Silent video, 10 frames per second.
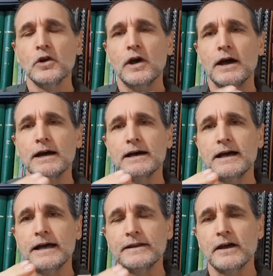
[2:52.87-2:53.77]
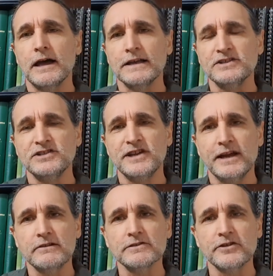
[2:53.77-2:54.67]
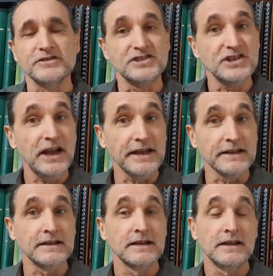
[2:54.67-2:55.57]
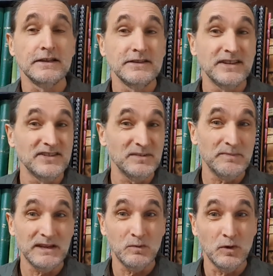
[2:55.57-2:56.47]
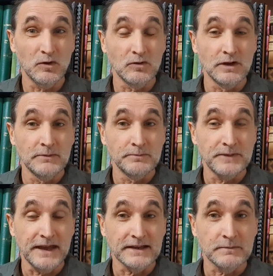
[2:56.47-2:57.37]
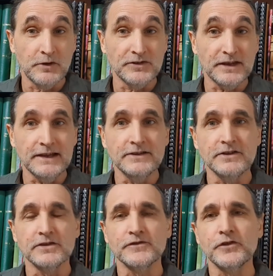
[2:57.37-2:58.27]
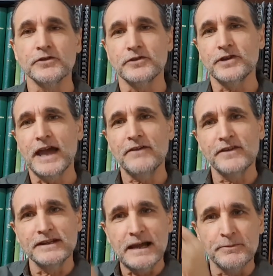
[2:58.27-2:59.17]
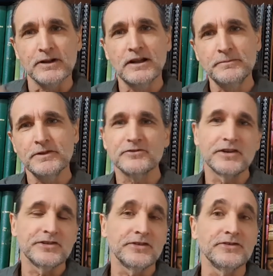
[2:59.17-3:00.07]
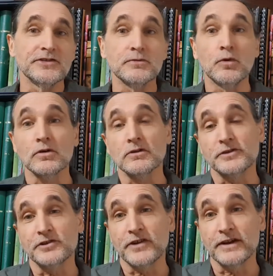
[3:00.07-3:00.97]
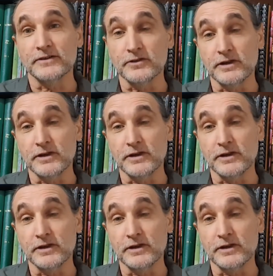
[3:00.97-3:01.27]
and shelter and shade, they simply will take the most easiest route. So you have an elaborate climbing structure and they just walk along the ground to